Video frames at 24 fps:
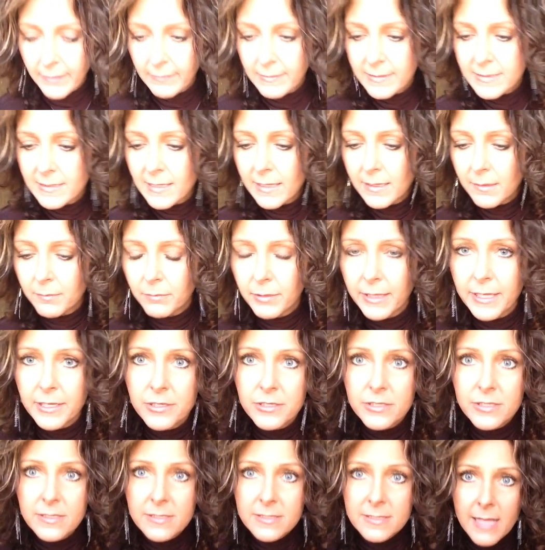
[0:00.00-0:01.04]
Let's let it blend
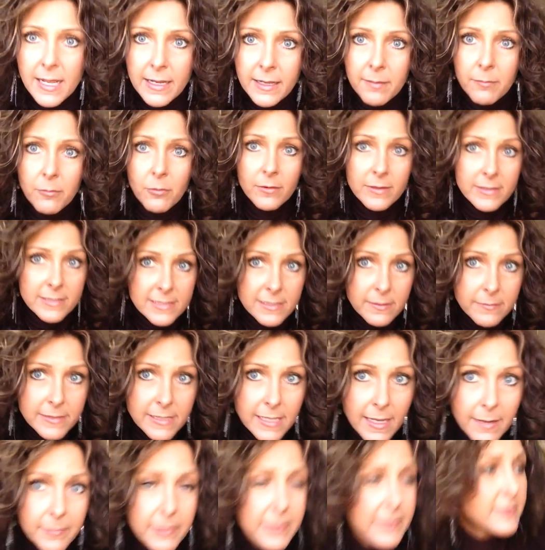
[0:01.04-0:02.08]
just a second. Let's see what
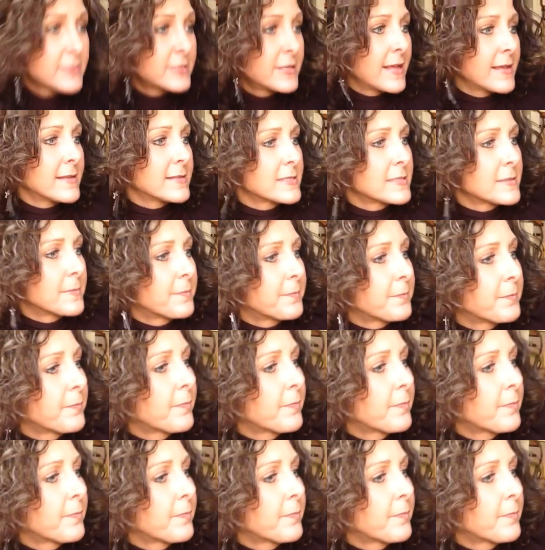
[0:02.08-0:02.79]
time it is. Yes.